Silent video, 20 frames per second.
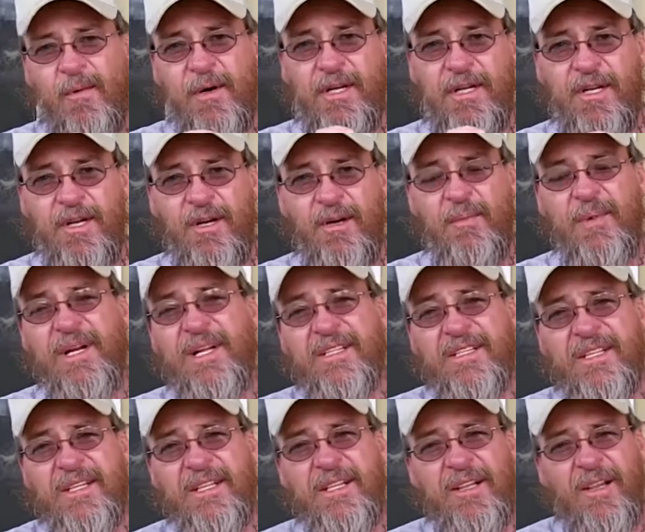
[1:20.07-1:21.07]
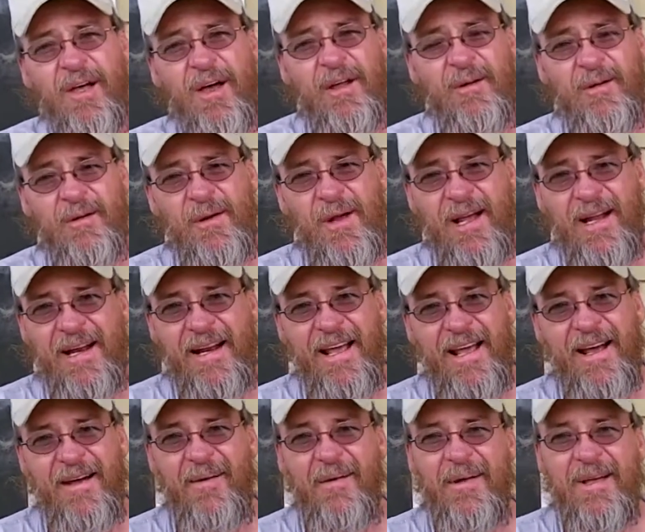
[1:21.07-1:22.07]
one too, but it's in the laundry right
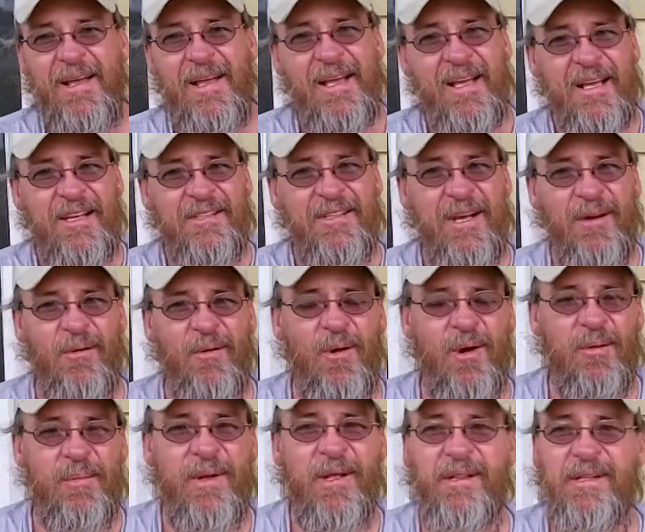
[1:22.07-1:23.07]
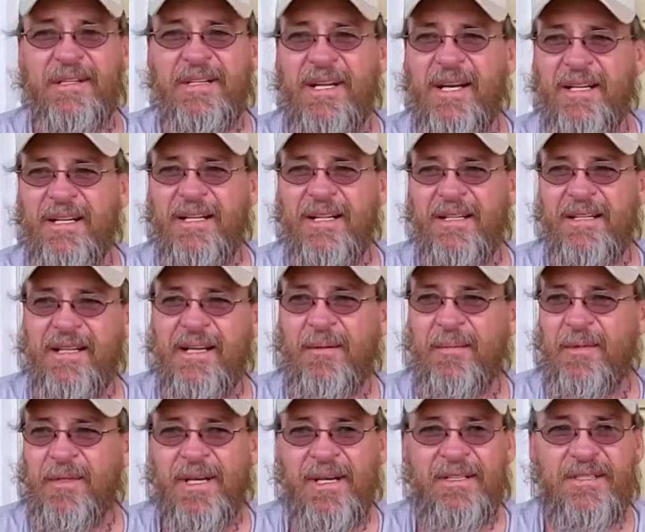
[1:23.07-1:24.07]
now because I wore it metaldetecting a
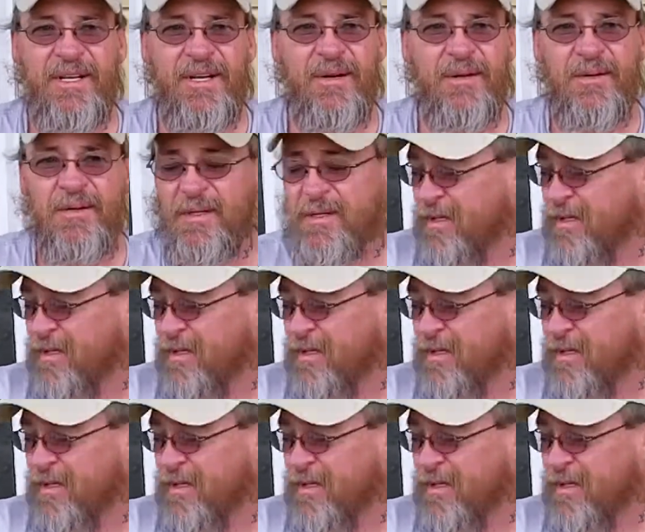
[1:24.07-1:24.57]
couple days ago.